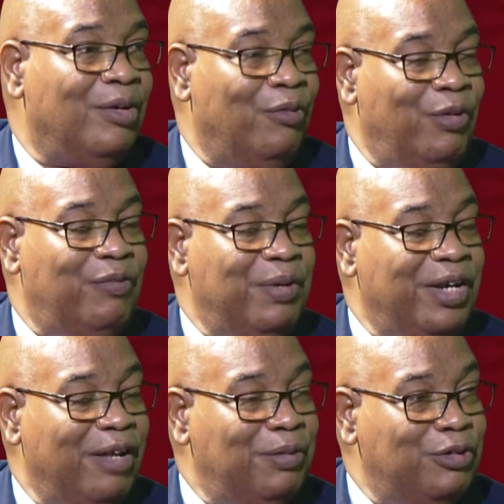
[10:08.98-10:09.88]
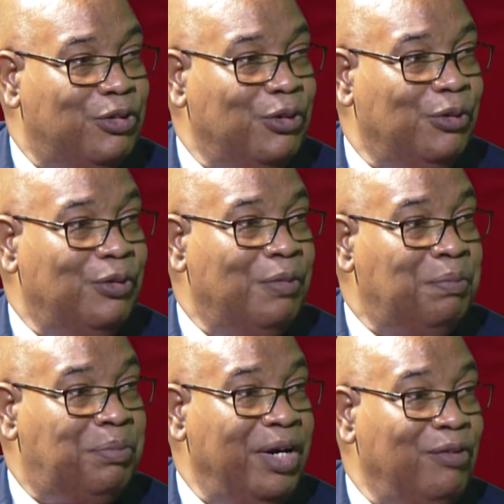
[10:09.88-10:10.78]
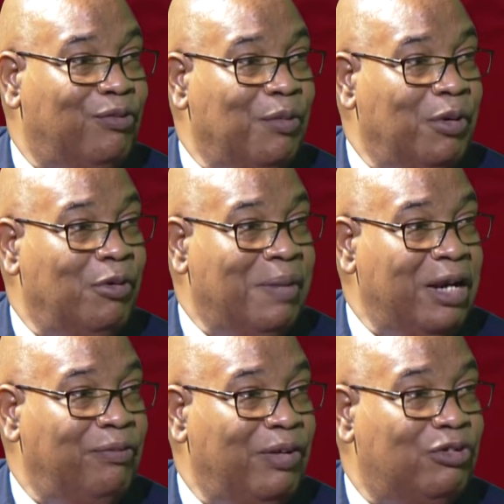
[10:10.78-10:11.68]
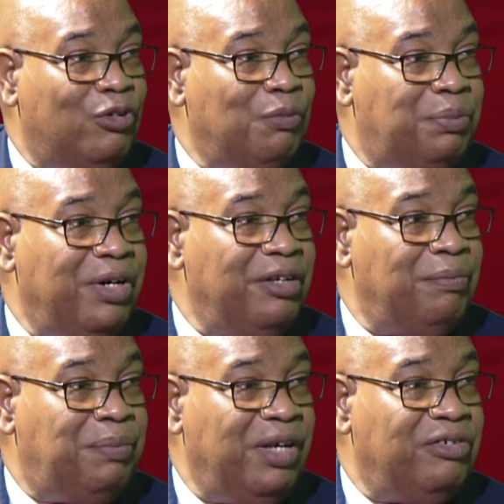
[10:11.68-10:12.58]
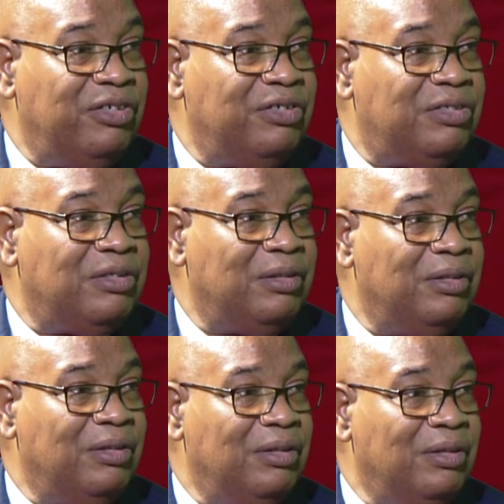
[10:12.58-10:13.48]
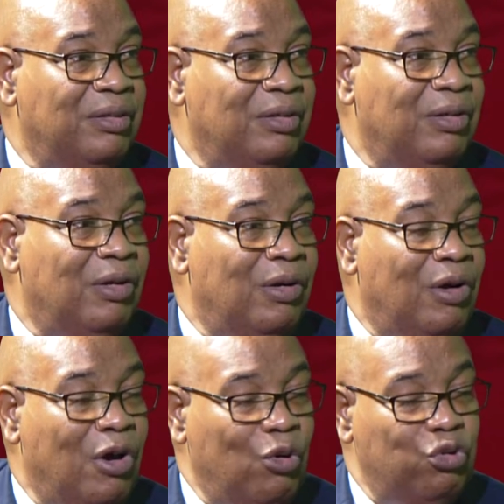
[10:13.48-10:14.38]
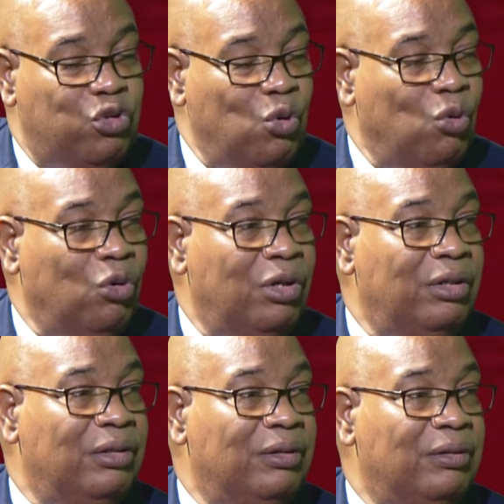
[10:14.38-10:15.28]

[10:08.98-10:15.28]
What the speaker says: We've been able to bring from our manifesto pages household